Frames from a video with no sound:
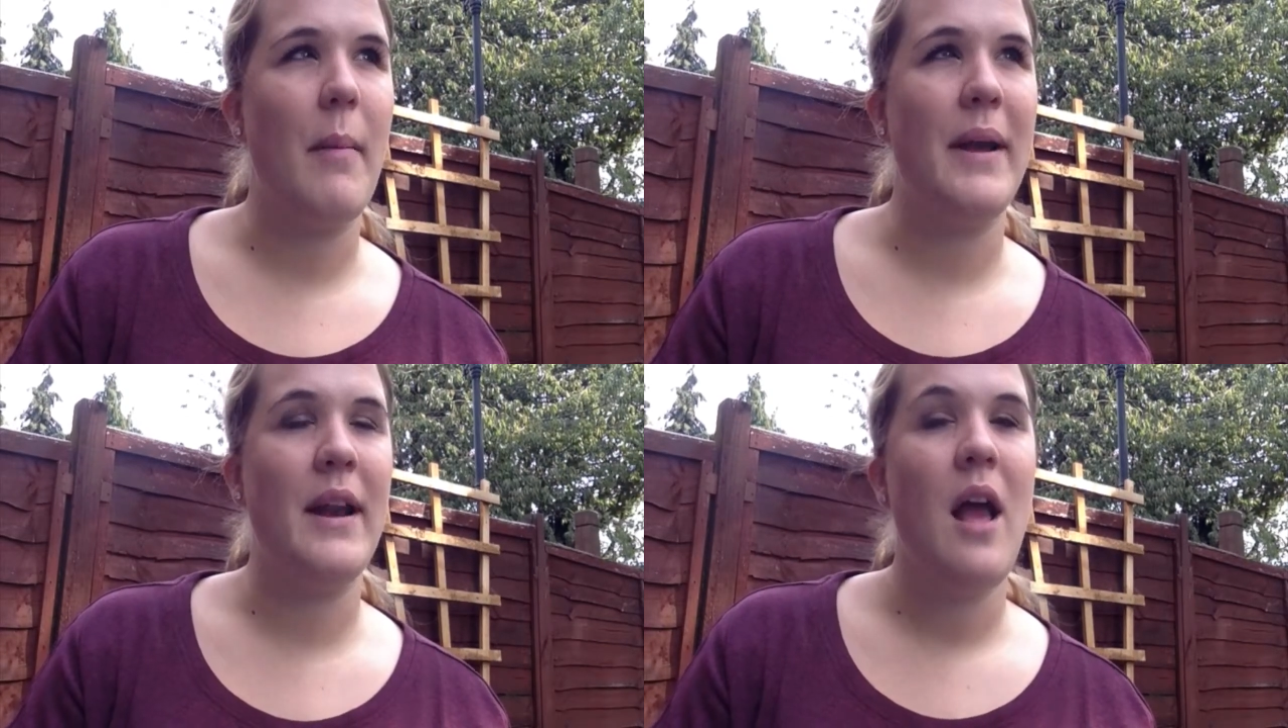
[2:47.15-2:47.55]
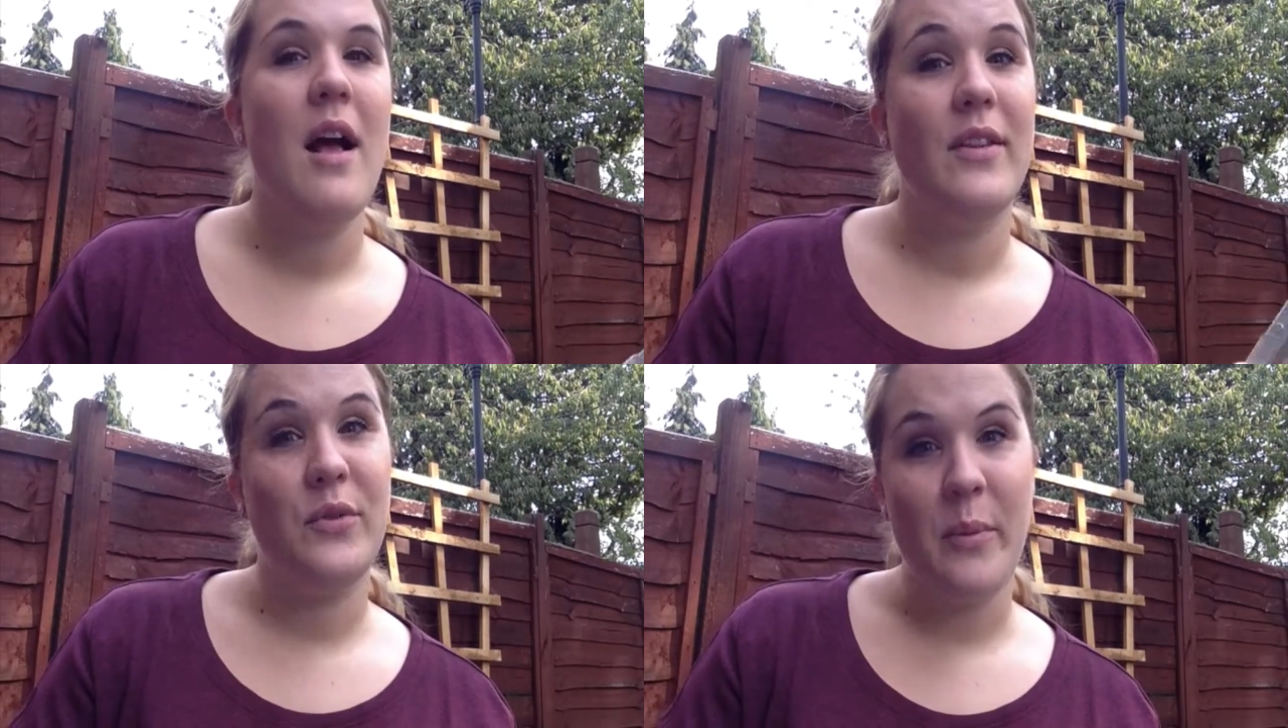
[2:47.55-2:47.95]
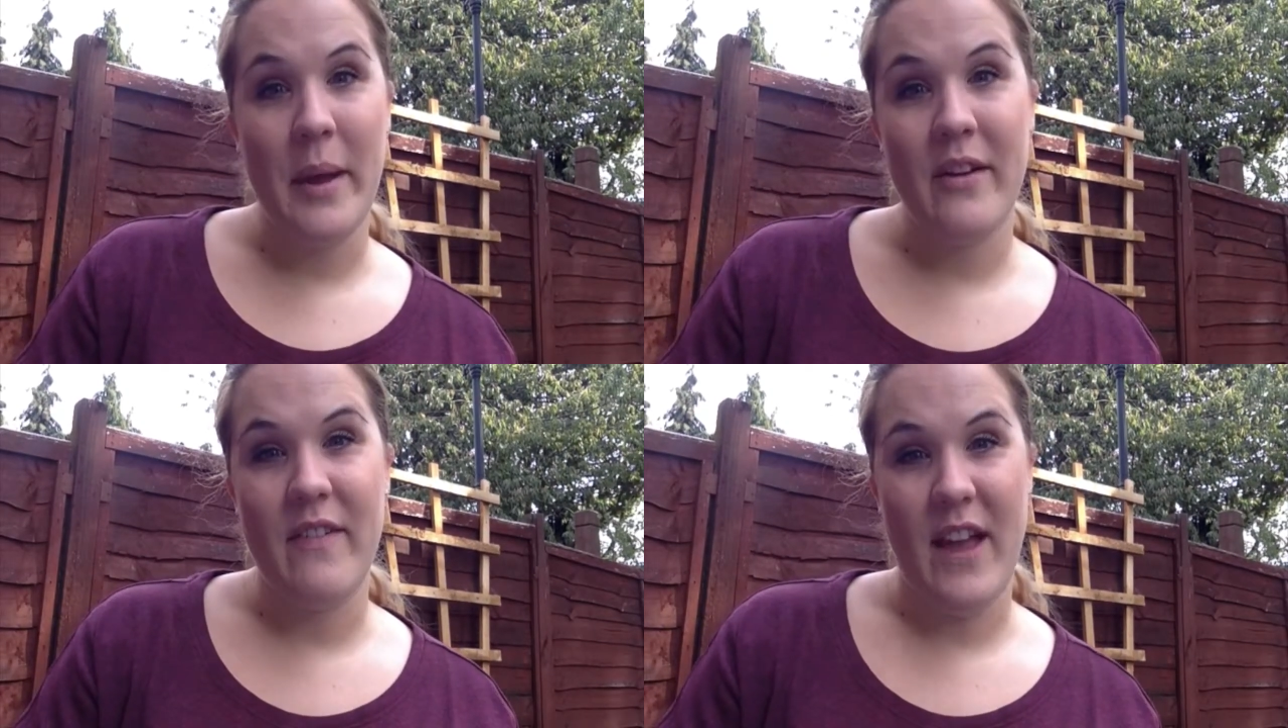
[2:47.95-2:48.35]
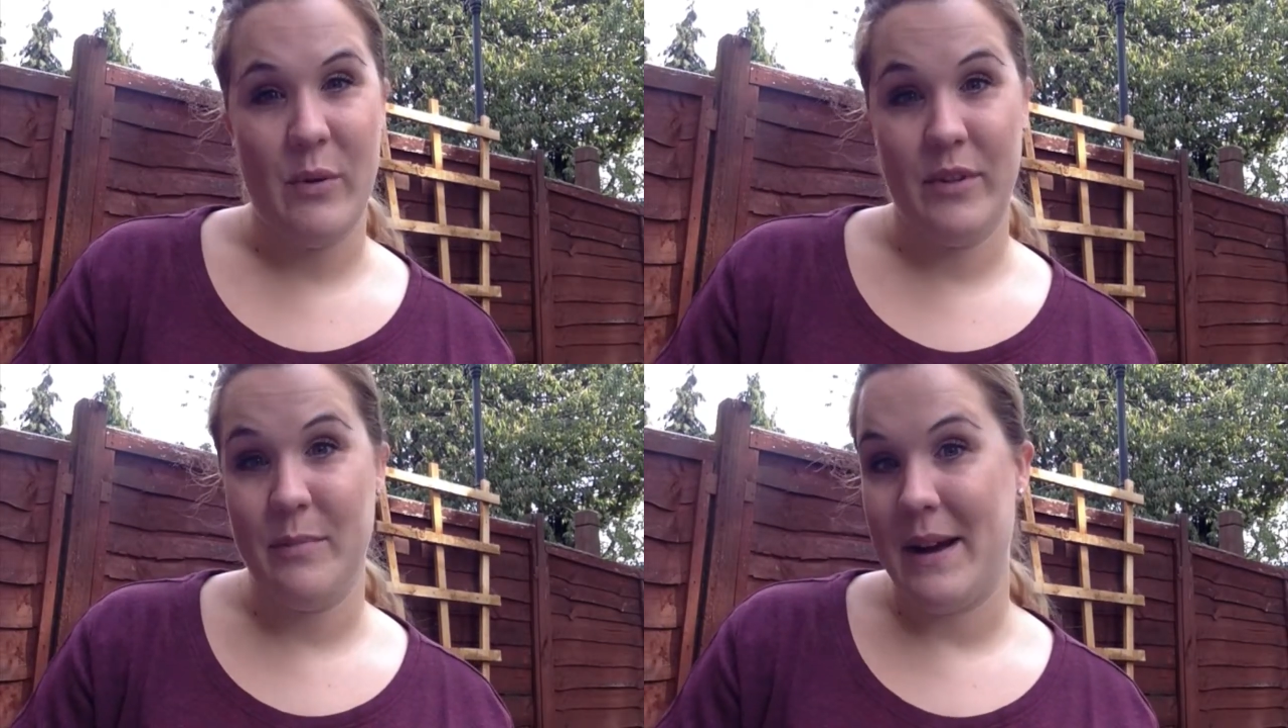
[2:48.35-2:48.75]
I mean, the swimming
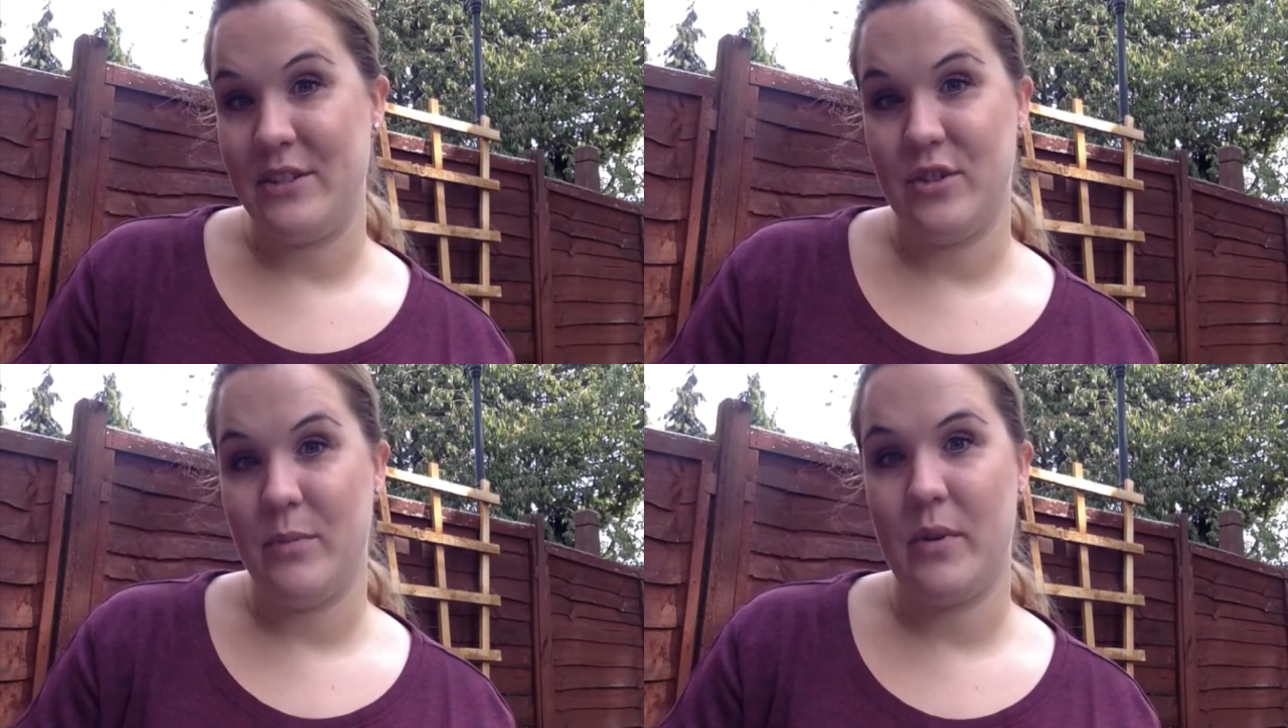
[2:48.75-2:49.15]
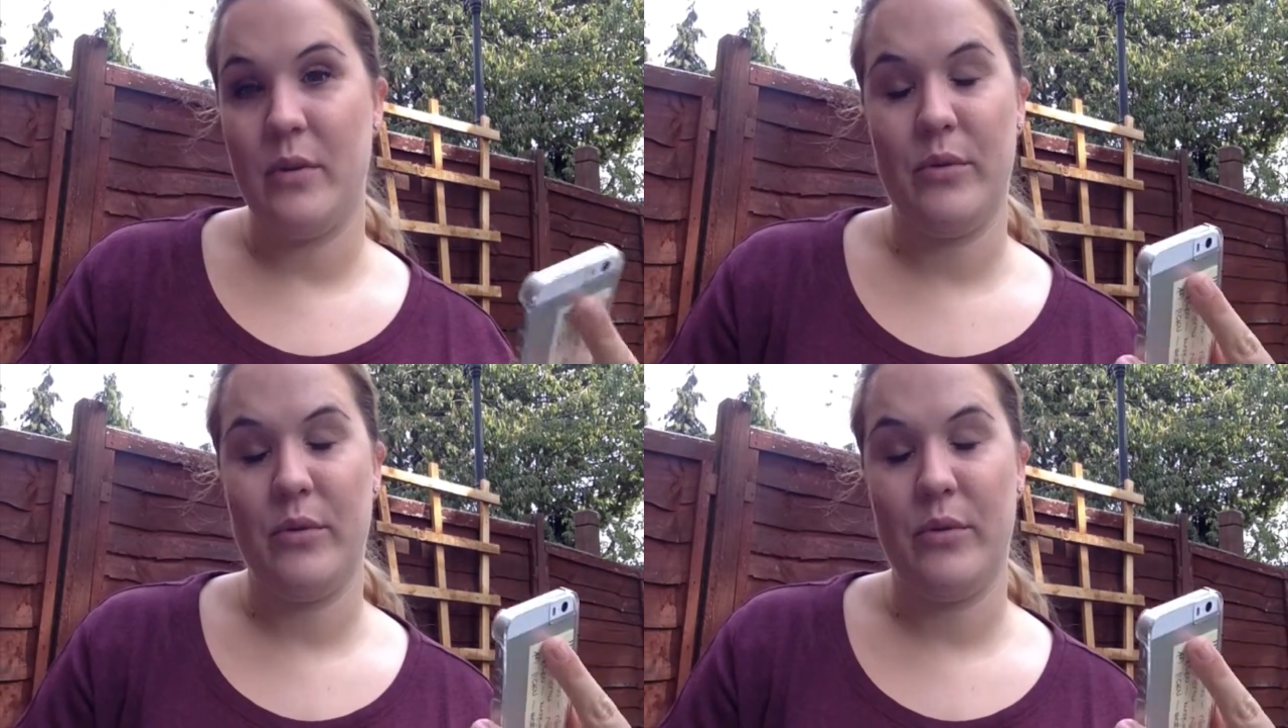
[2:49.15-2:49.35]
thing was special because